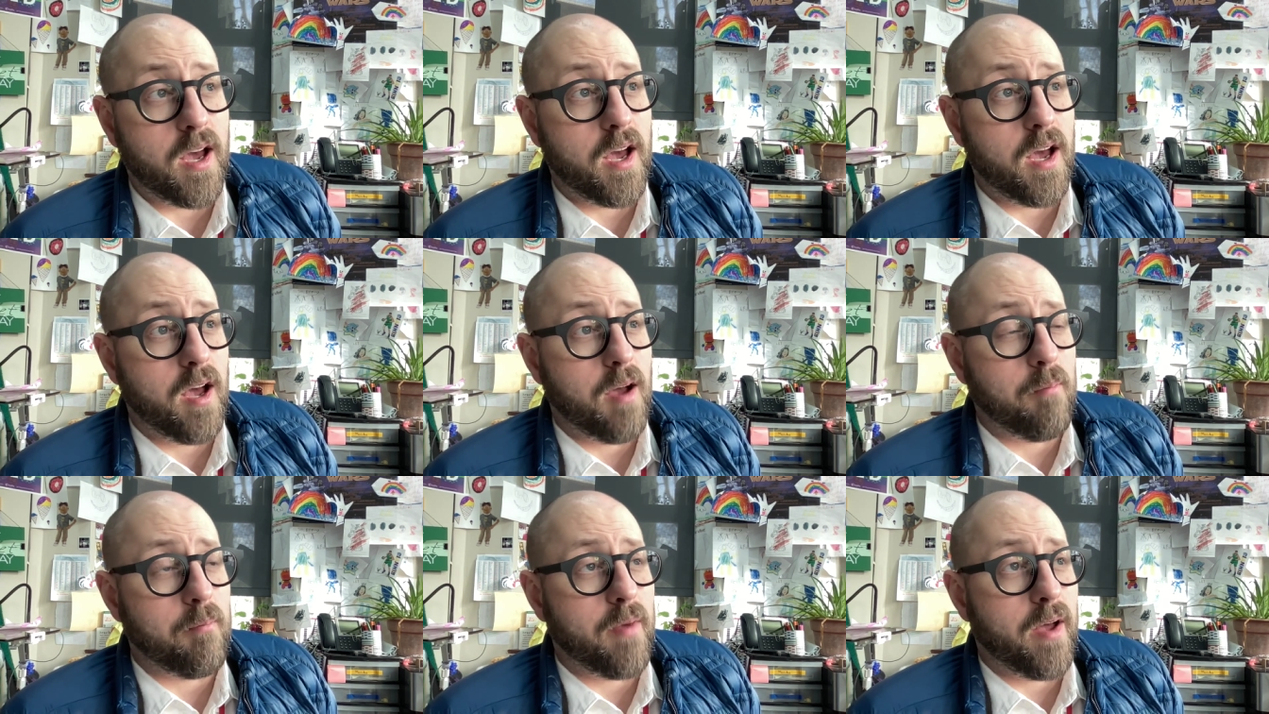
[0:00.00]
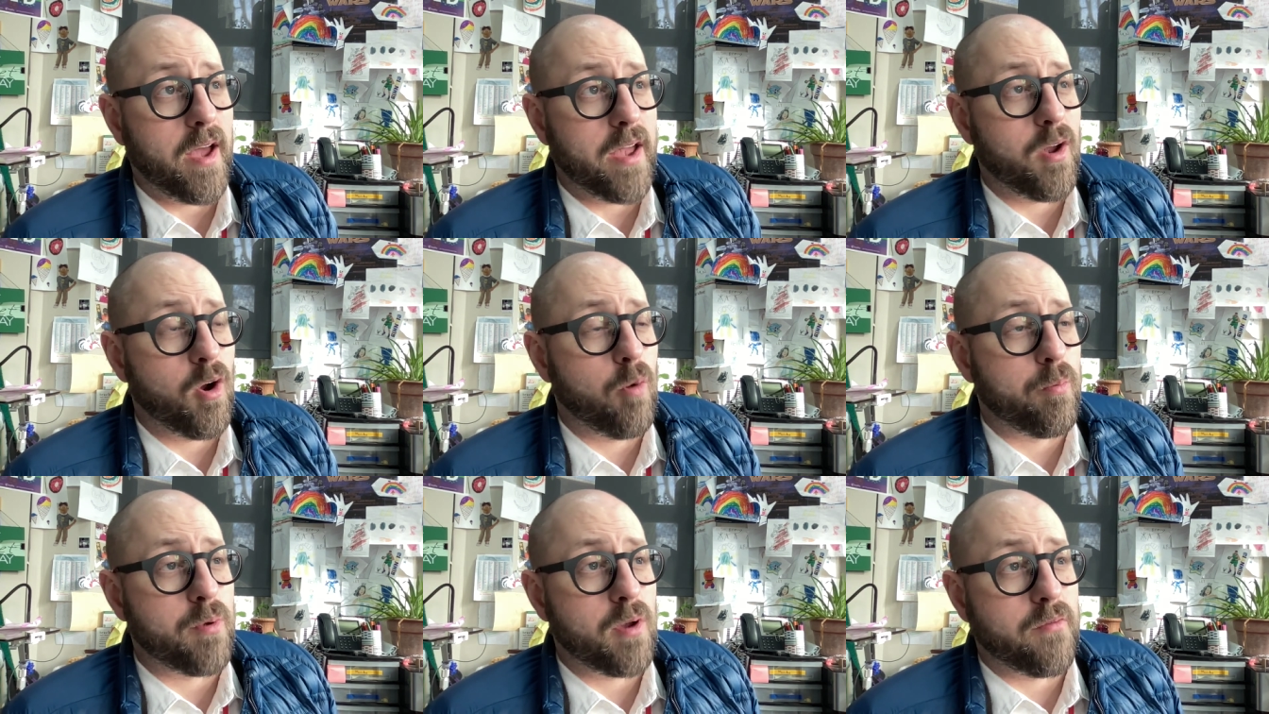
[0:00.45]
Um, I
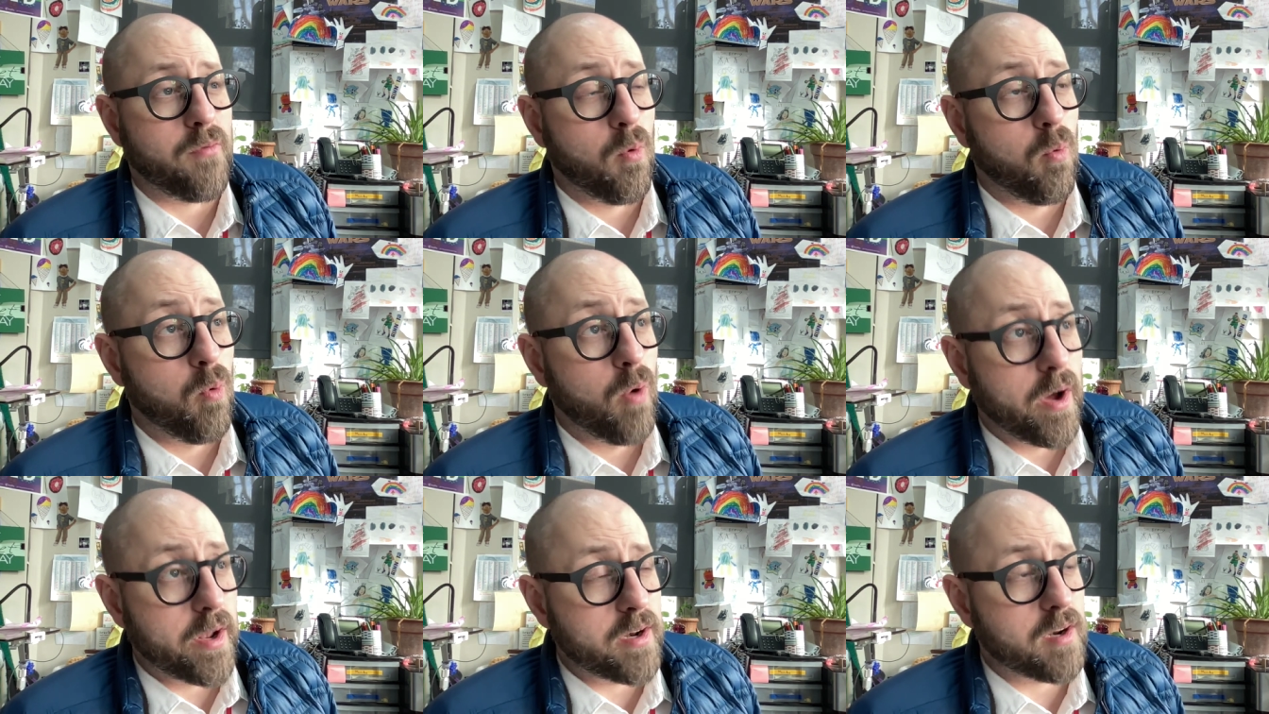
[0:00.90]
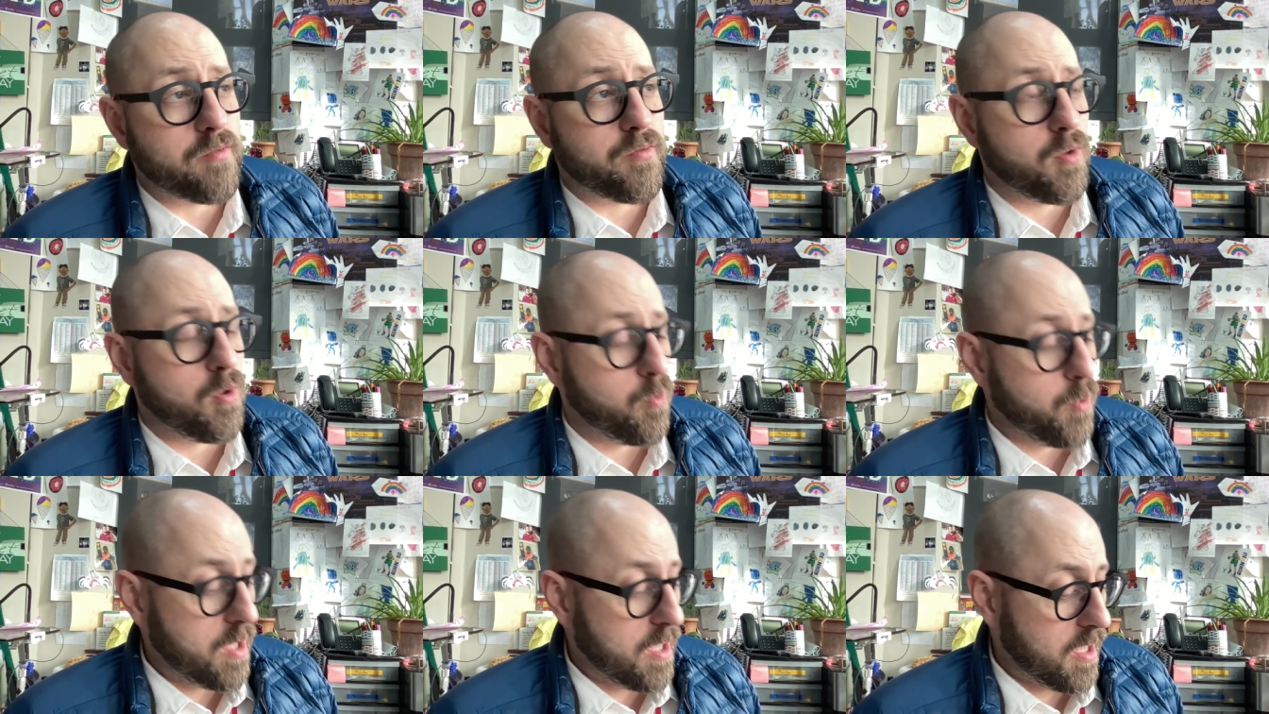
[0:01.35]
hope you have a
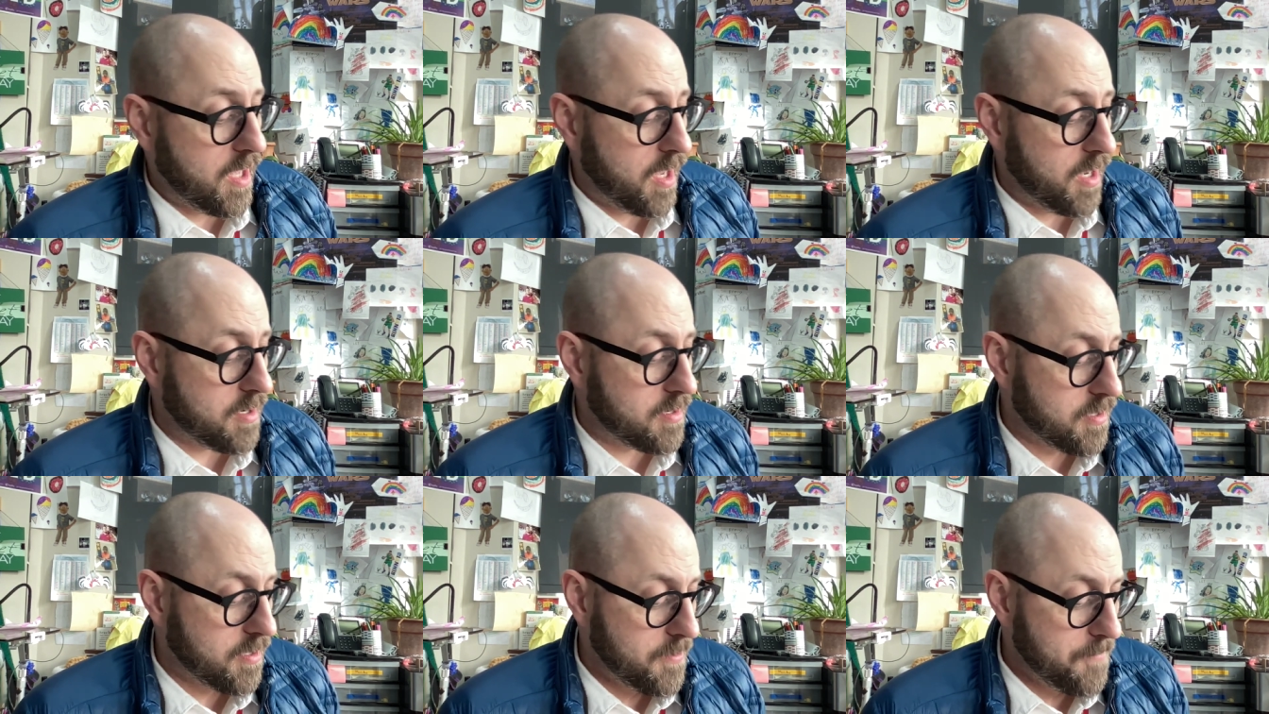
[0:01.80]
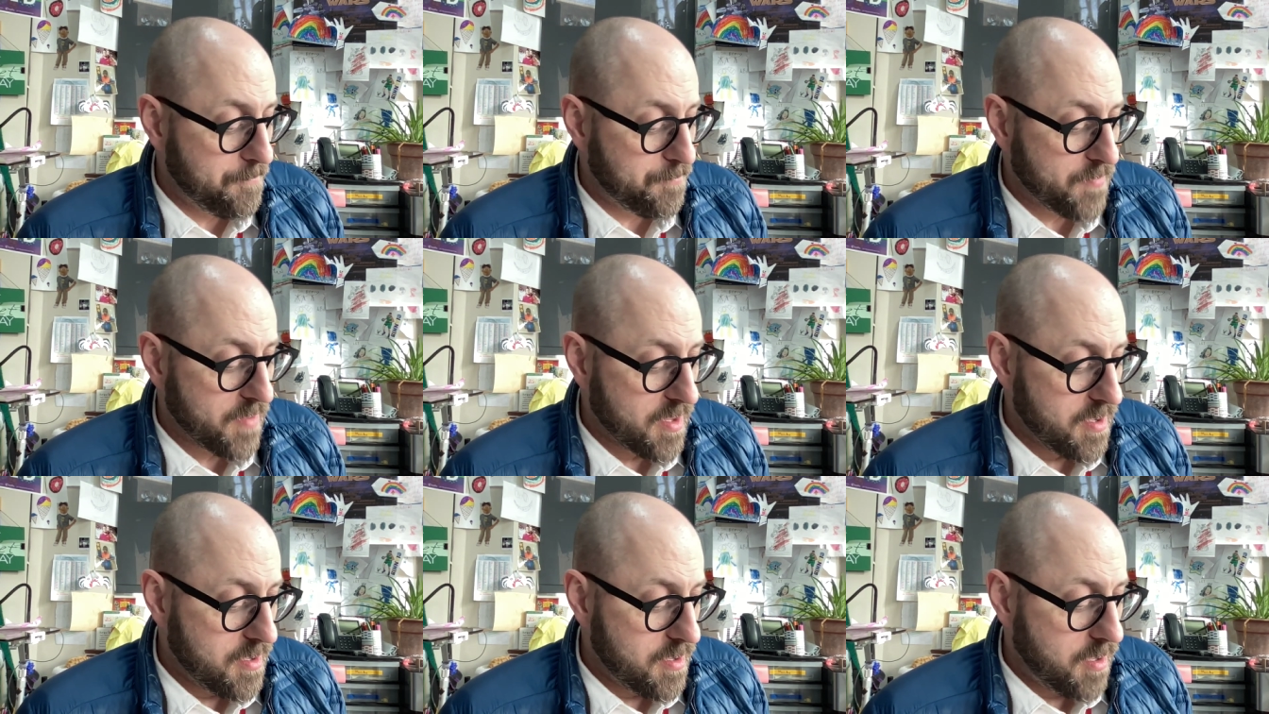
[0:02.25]
wonderful weekend.
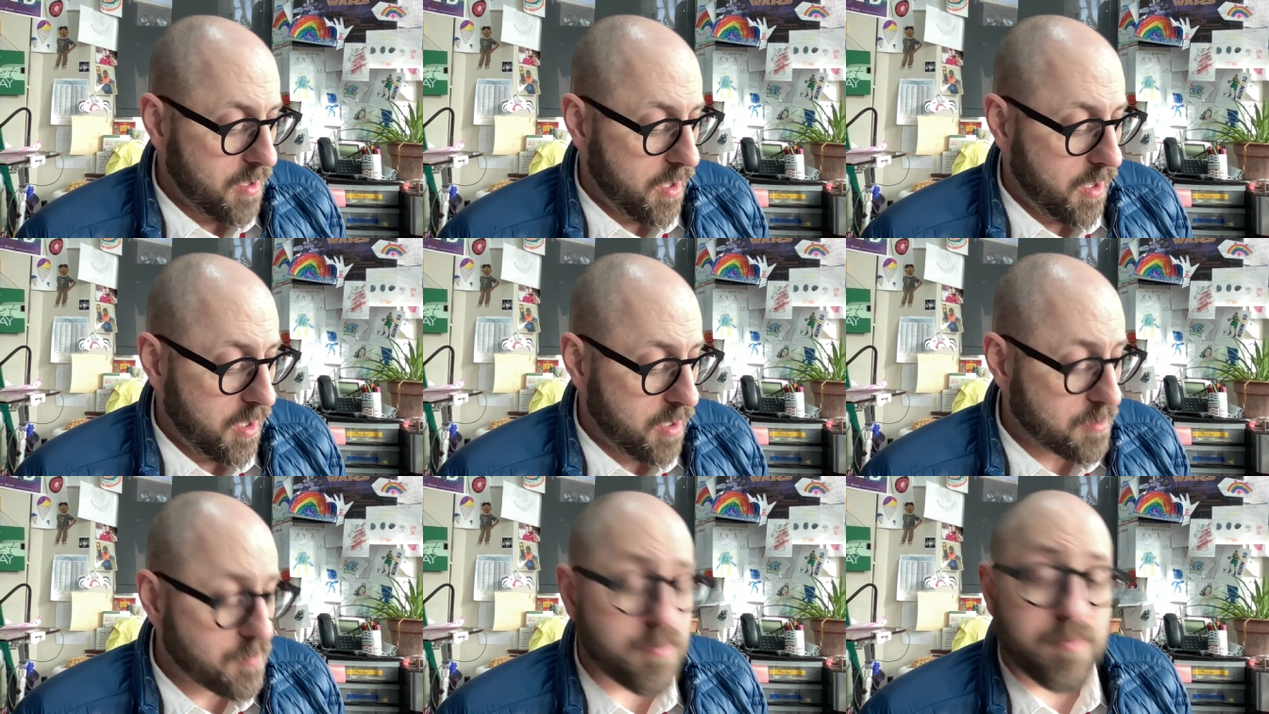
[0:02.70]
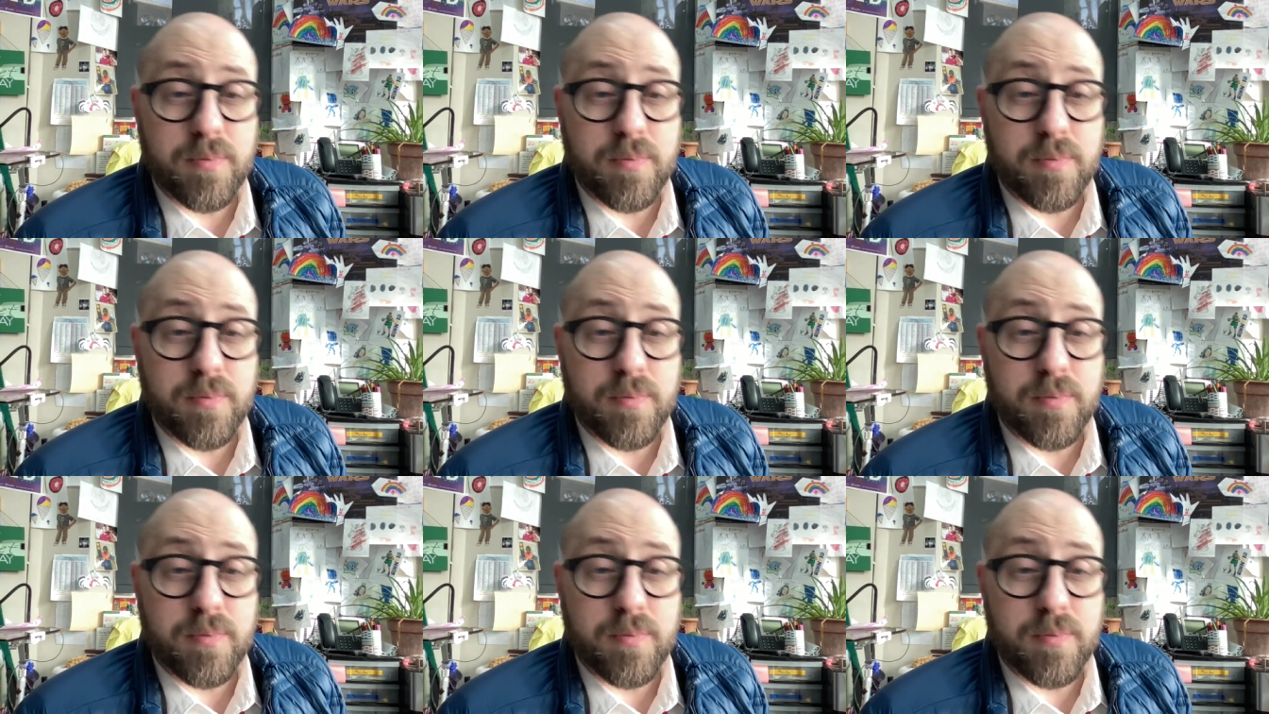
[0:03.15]
Uh,